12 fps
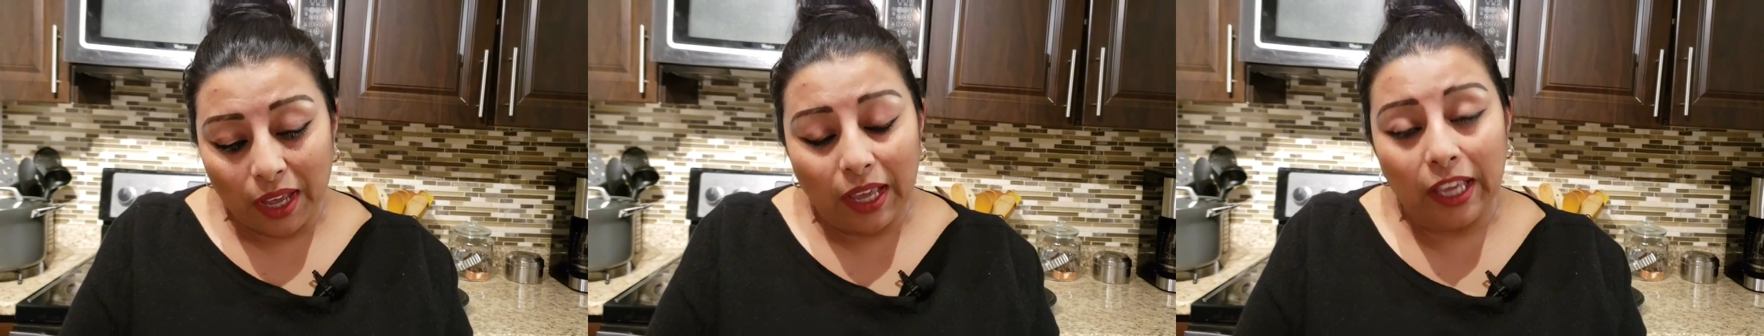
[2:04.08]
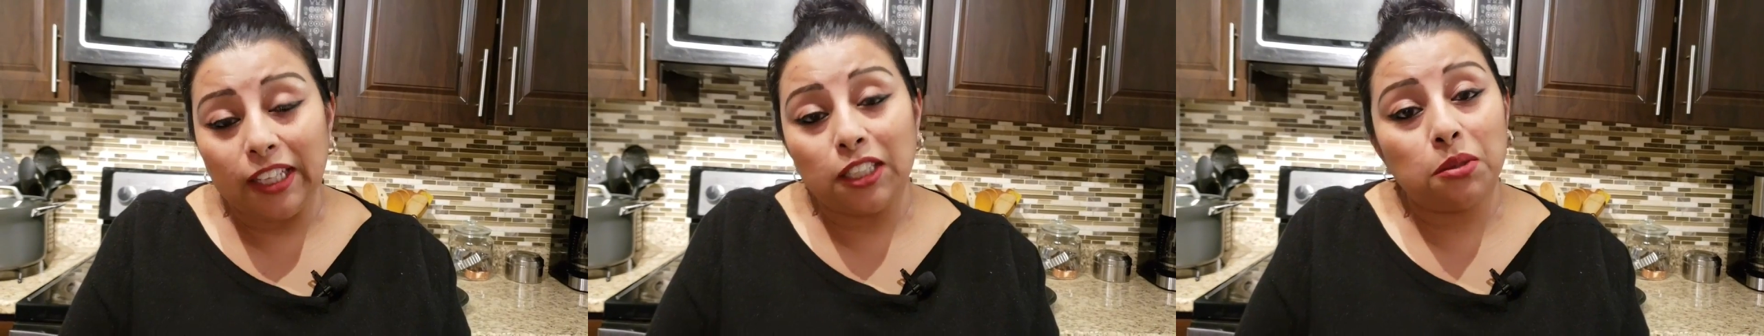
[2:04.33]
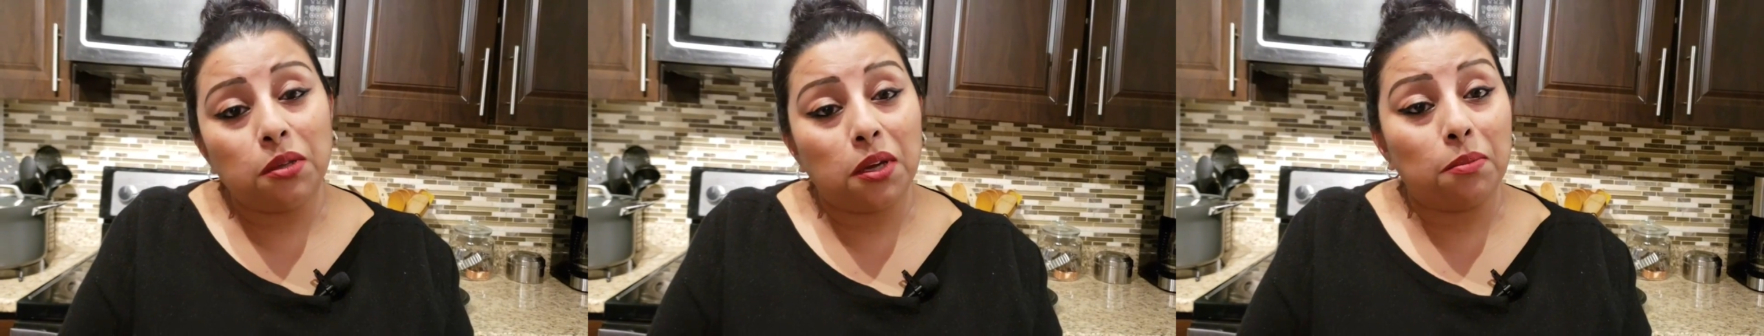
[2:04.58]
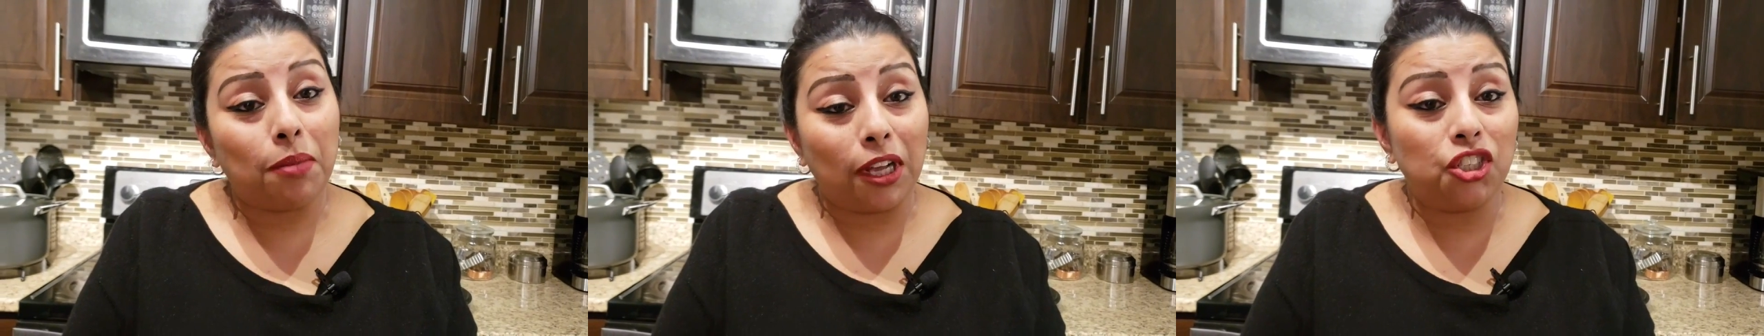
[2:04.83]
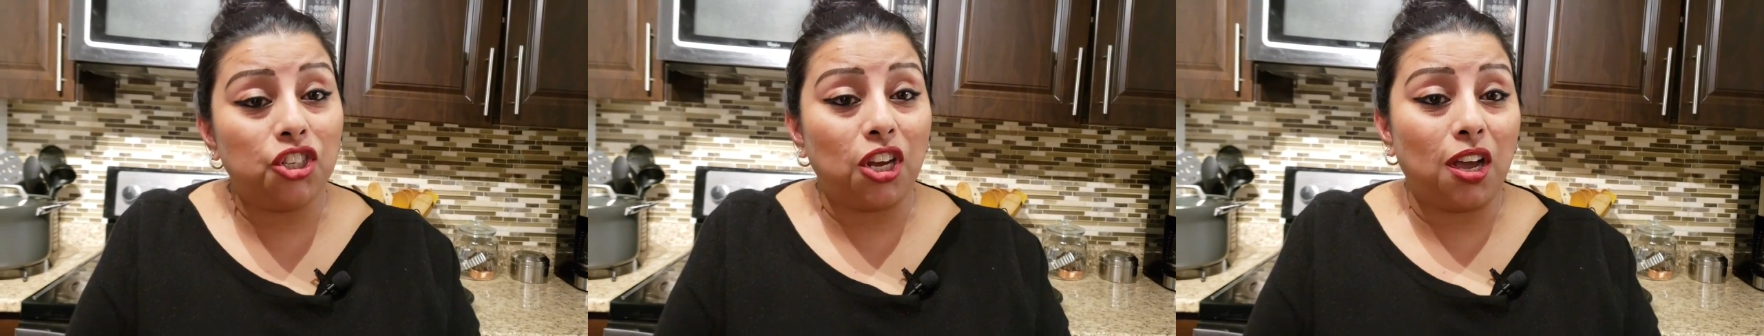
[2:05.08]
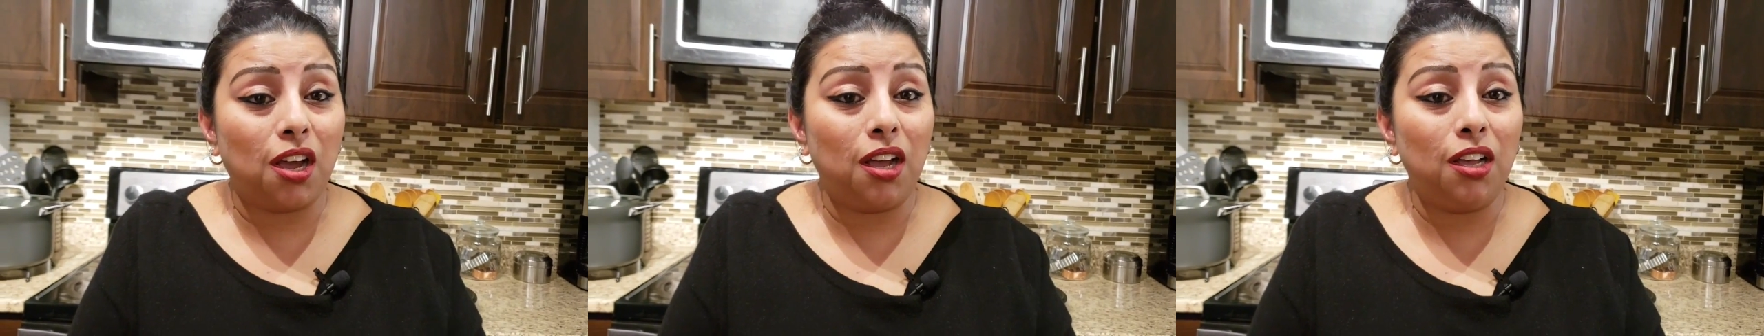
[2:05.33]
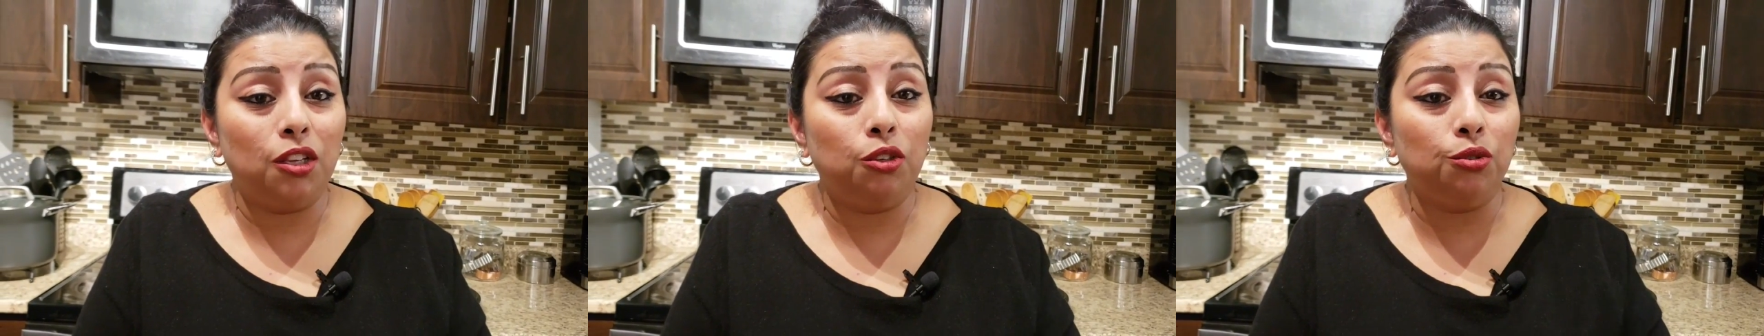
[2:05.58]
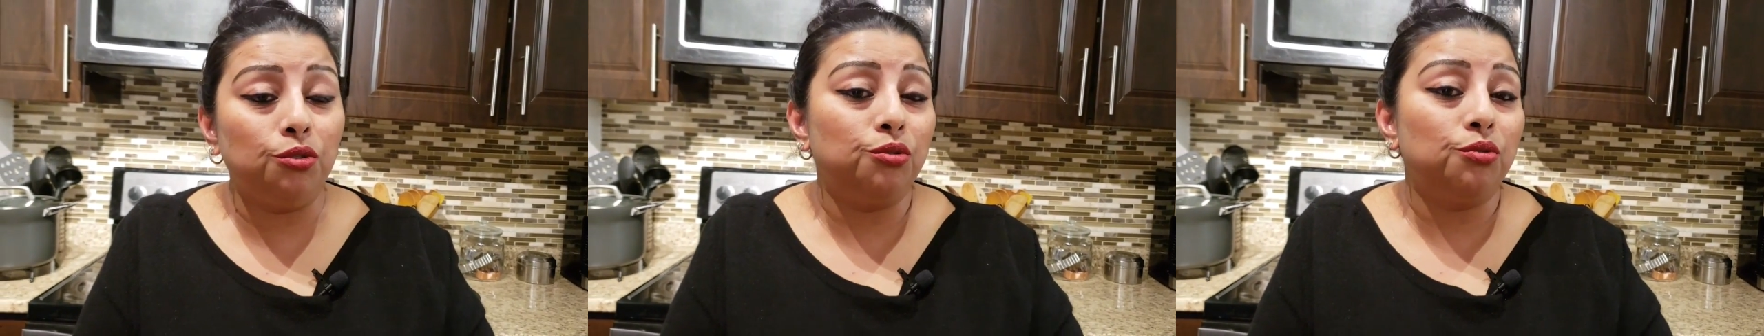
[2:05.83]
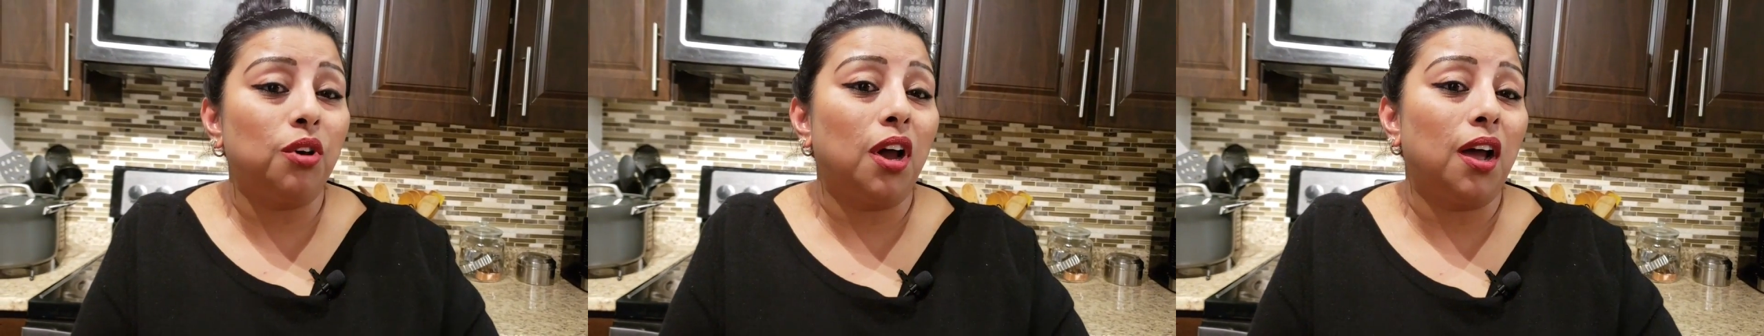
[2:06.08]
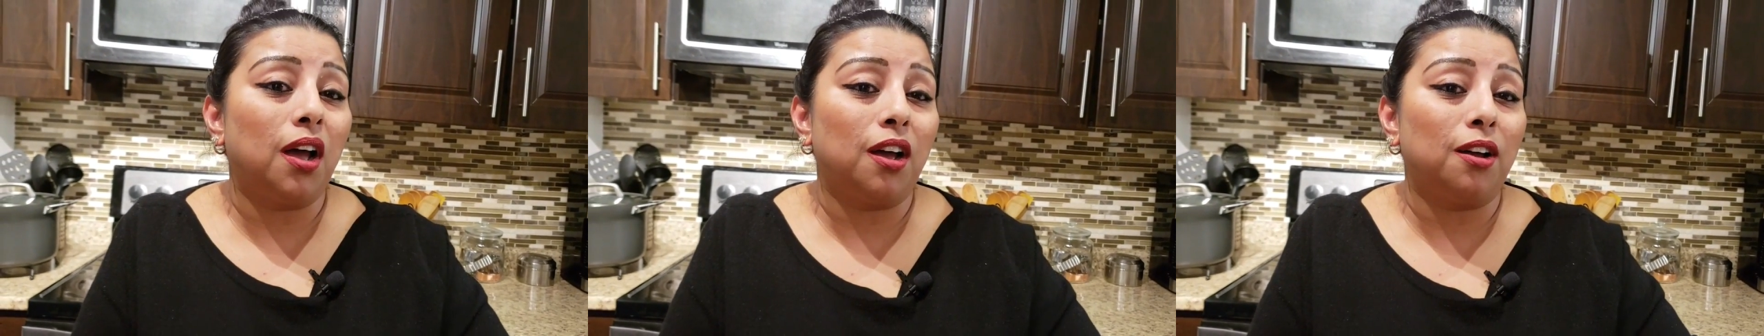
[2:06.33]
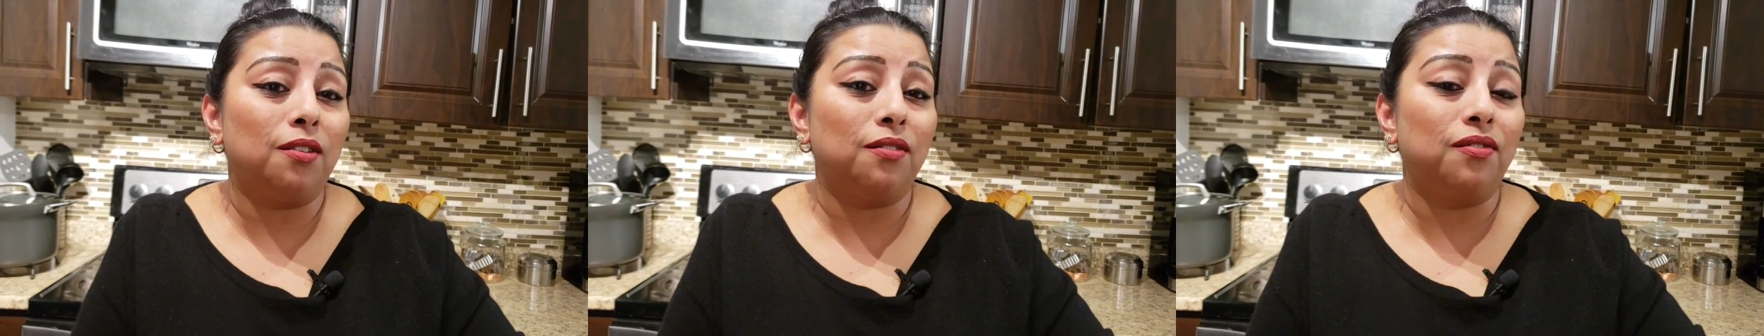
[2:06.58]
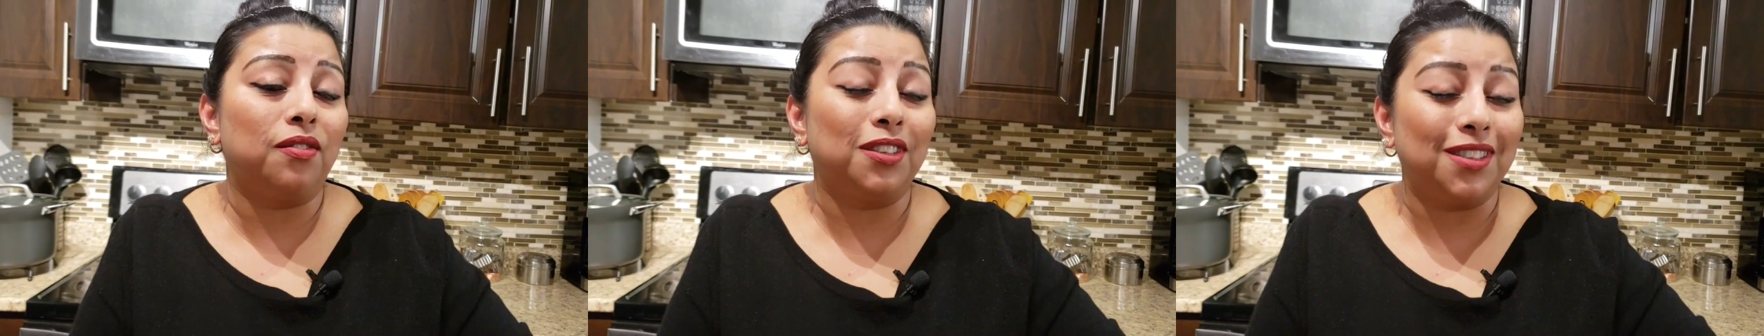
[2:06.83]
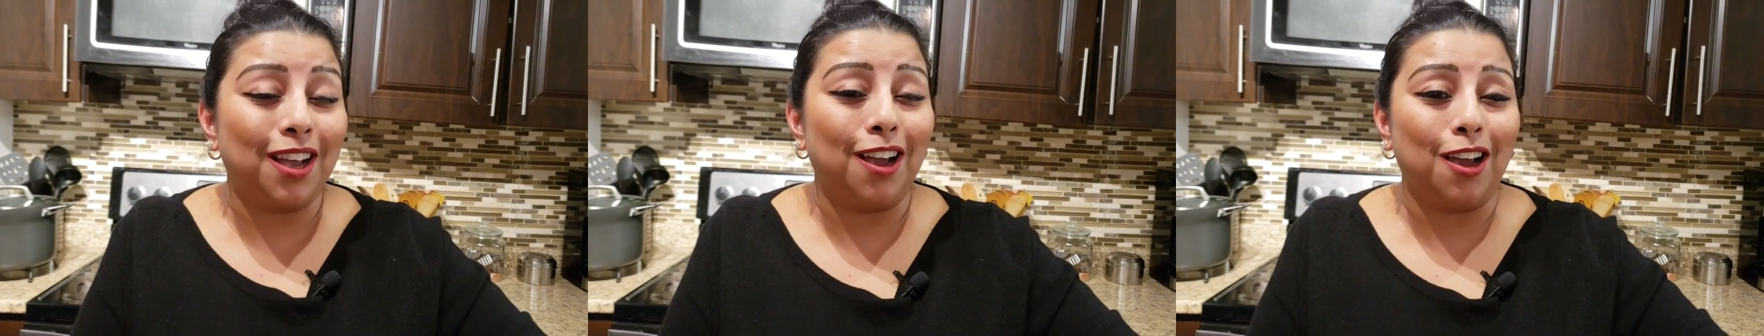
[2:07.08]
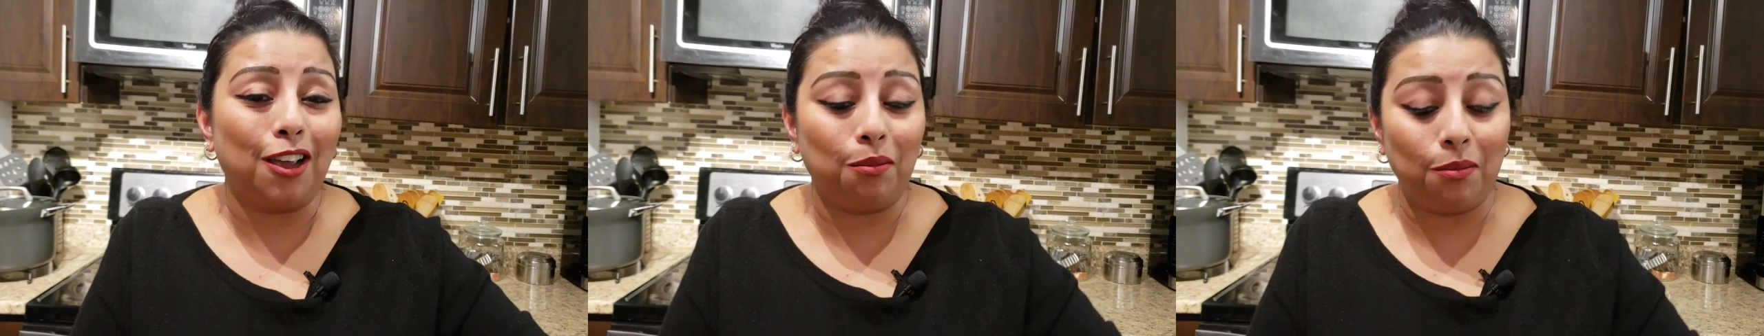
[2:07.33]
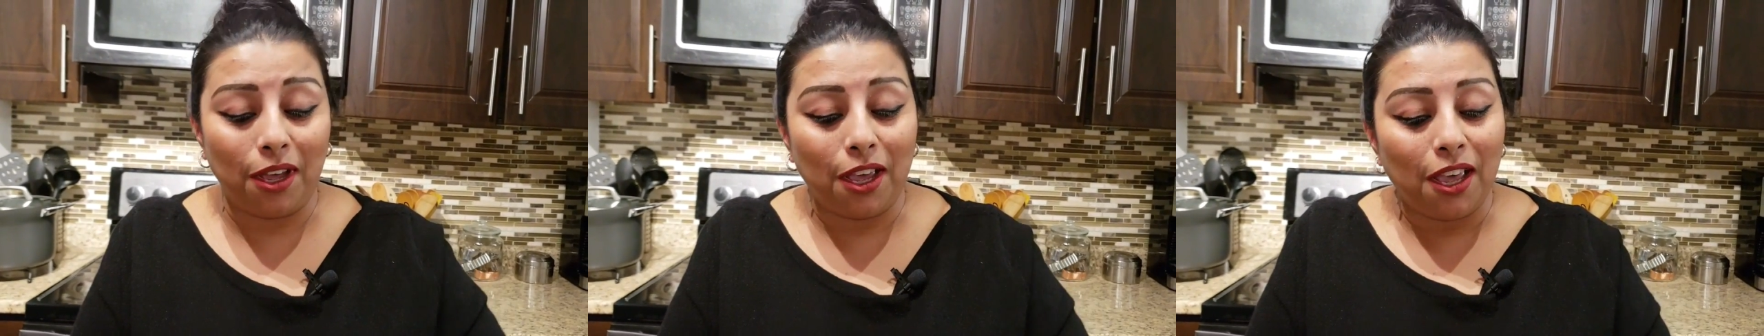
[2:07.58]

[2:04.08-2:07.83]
his bhajia used to have thyme,